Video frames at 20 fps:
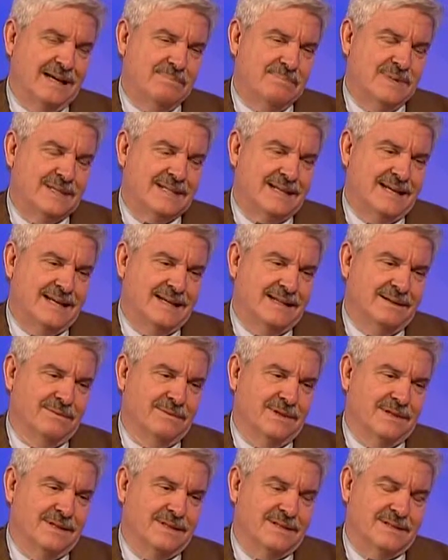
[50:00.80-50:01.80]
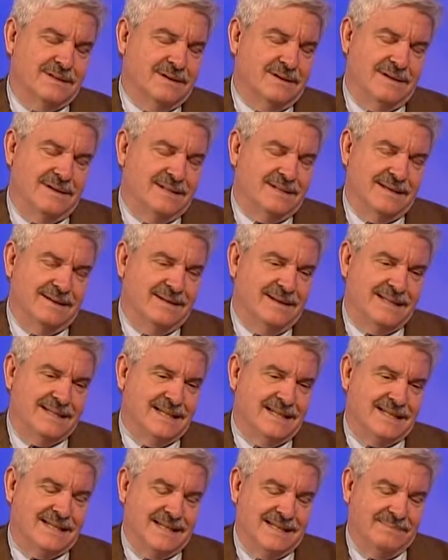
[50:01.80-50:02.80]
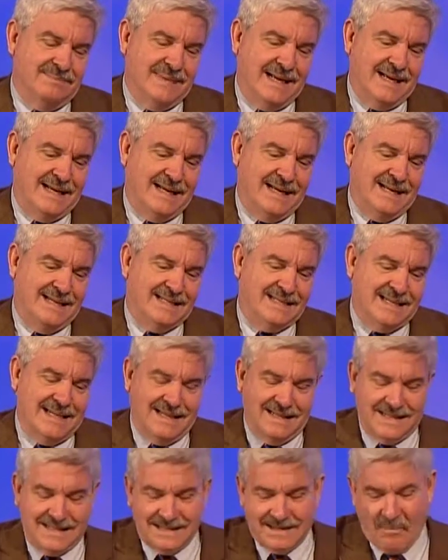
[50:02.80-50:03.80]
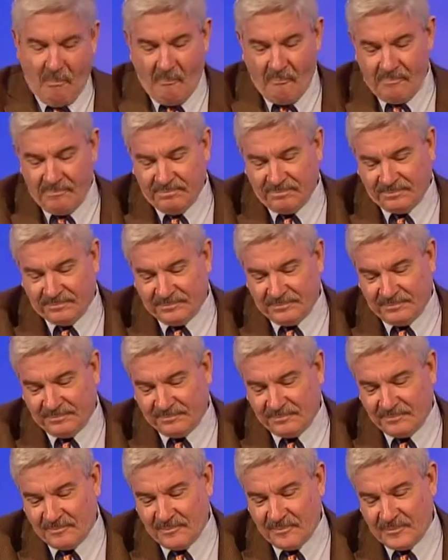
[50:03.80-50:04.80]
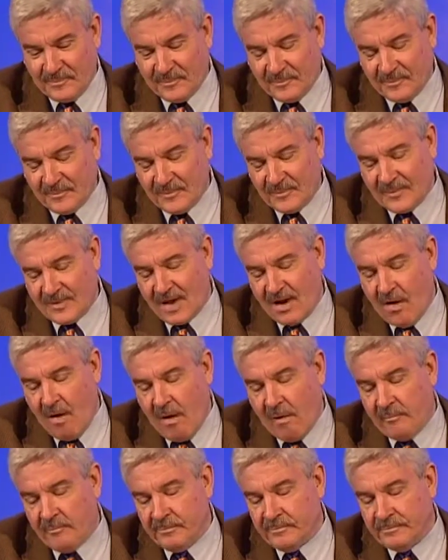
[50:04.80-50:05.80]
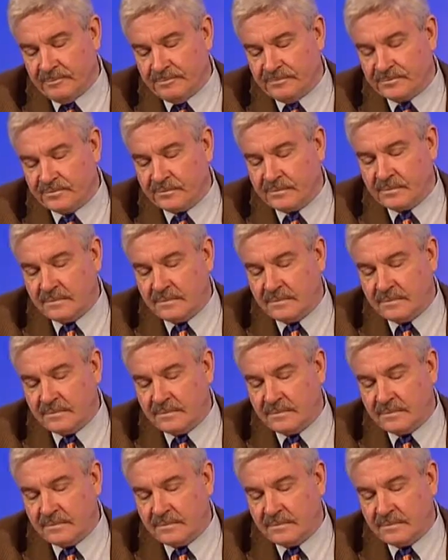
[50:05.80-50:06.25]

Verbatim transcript: up his kingdom with his daughters. I mean, it just didn't See, make any uh, sense. Uh, willing suspension of disbelief takes you only